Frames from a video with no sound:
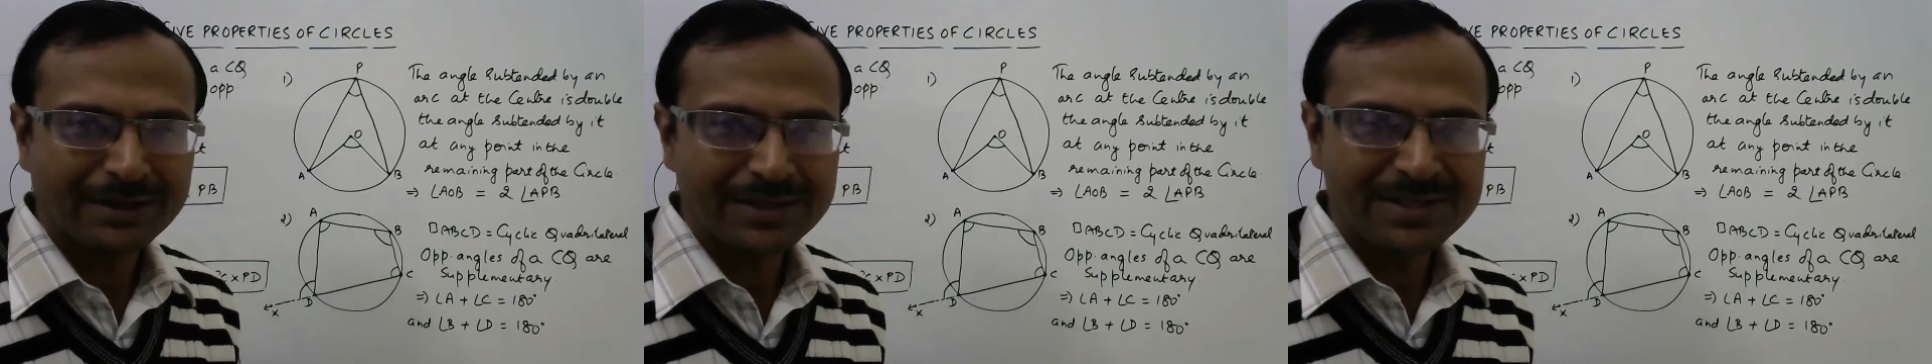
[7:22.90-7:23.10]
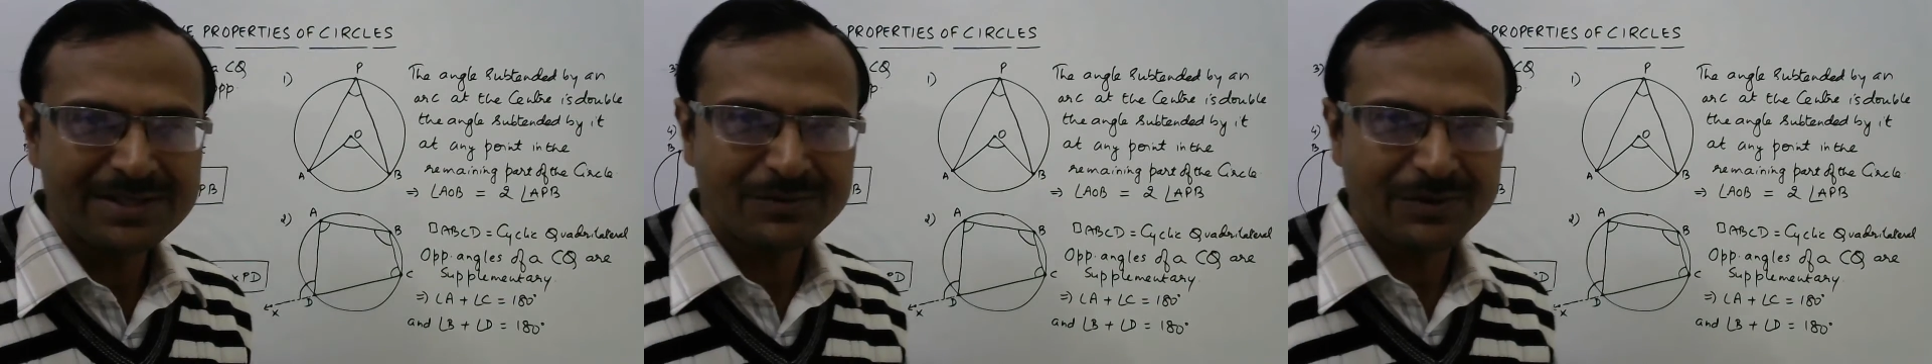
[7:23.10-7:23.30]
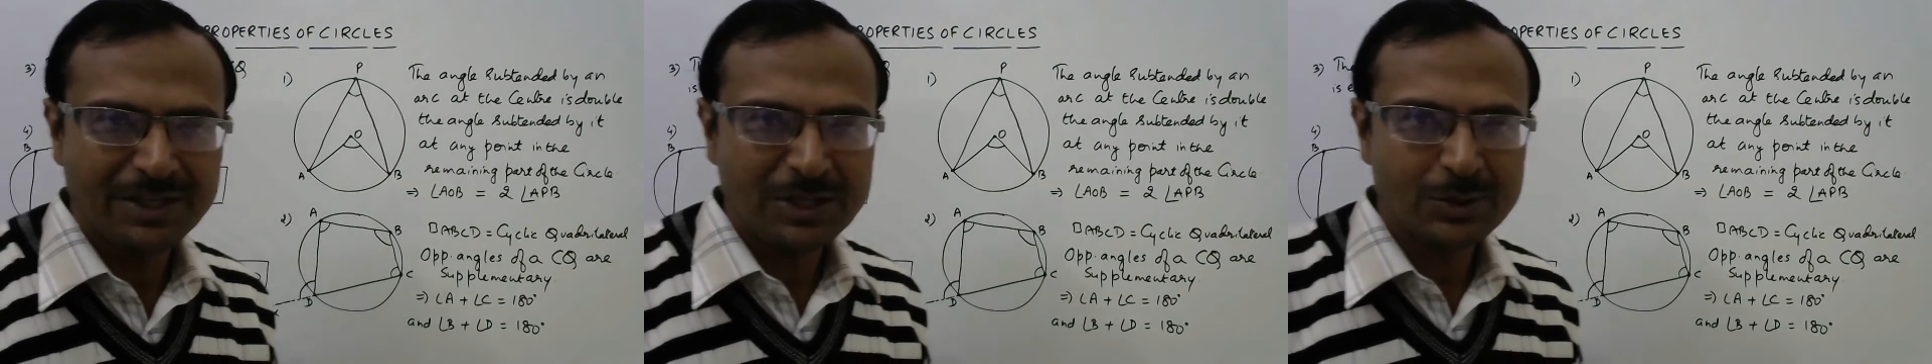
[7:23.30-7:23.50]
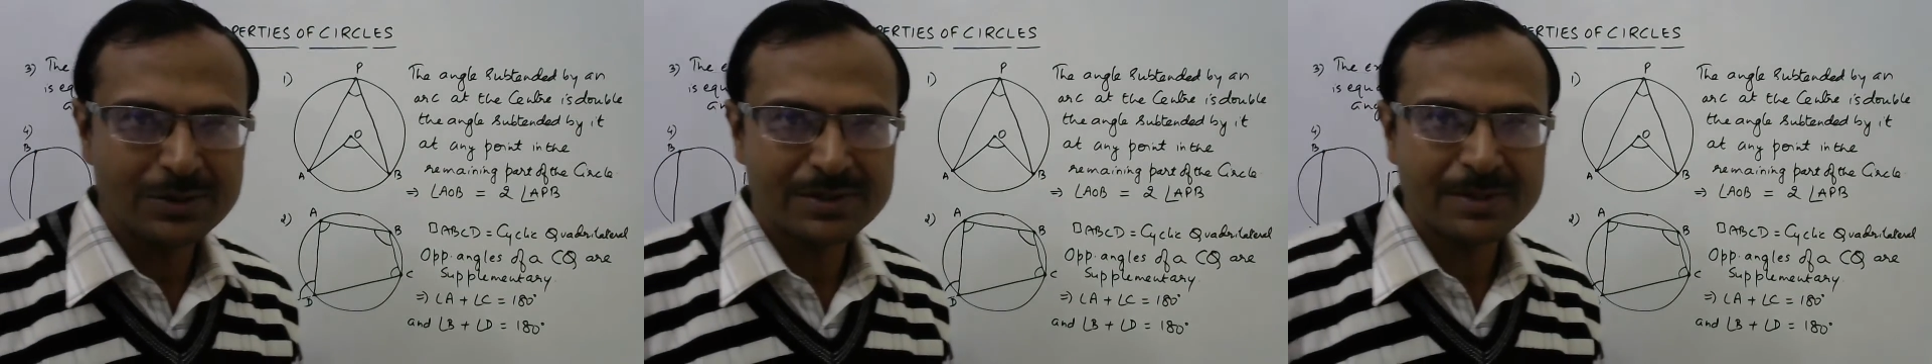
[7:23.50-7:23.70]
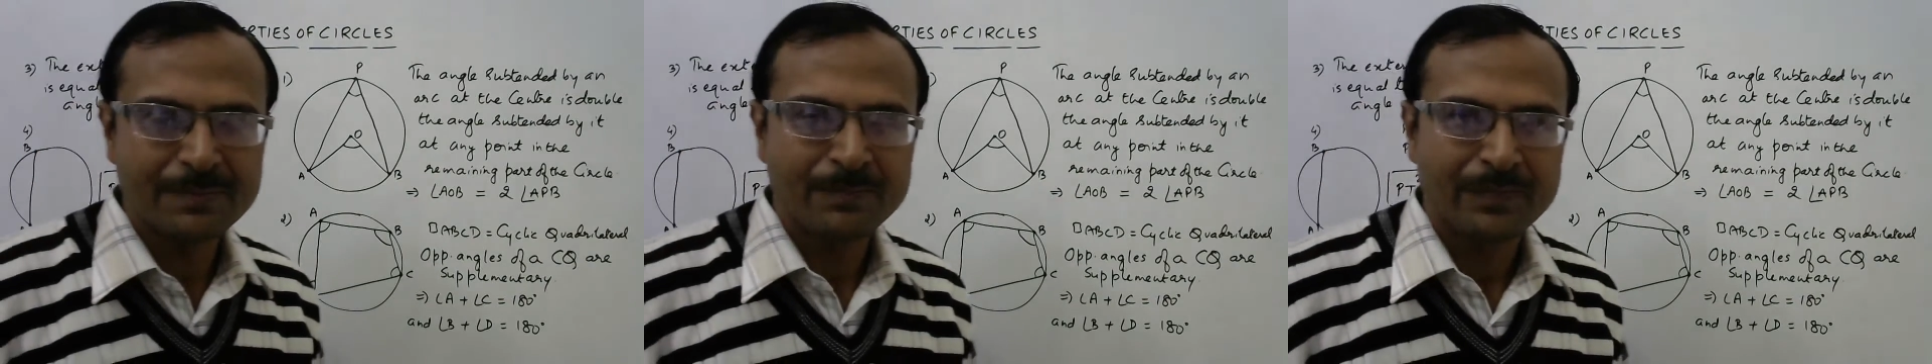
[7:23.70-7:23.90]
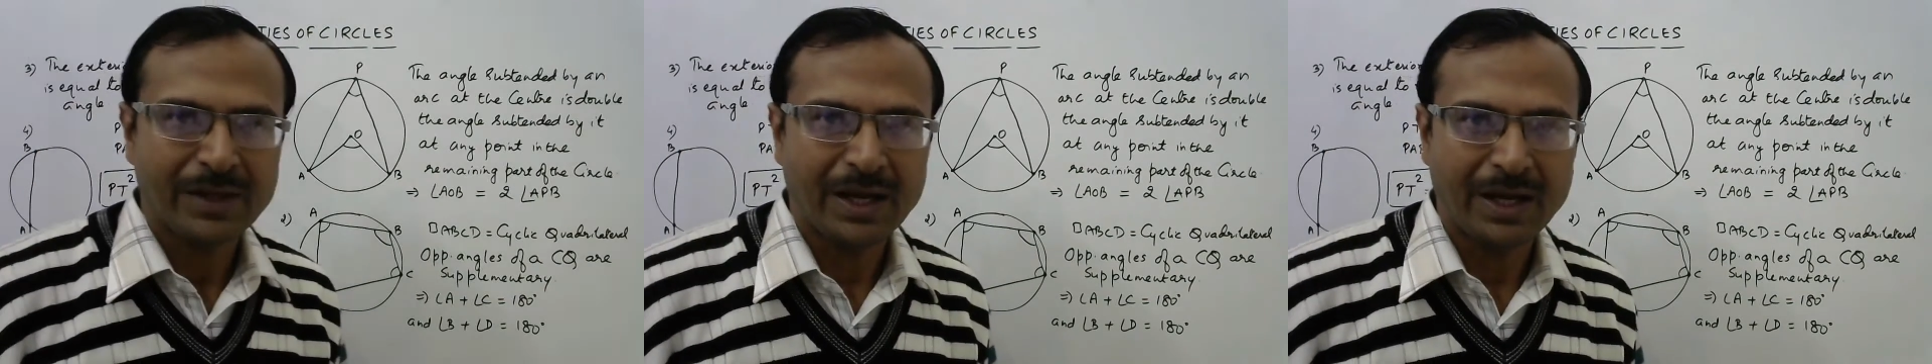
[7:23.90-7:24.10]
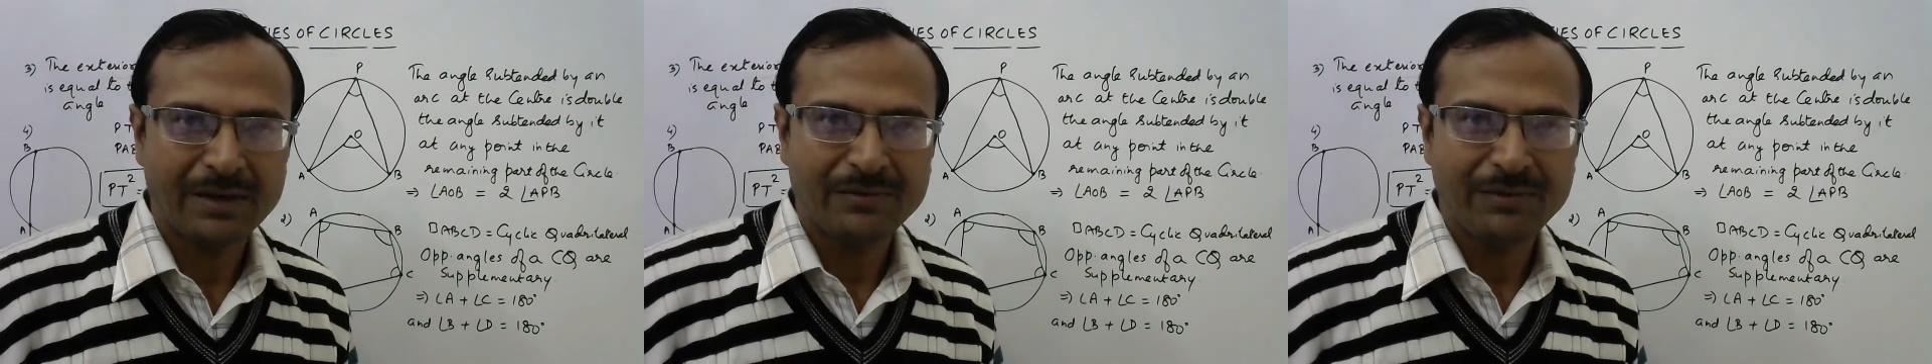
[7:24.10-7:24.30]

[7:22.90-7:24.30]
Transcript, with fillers: these videos and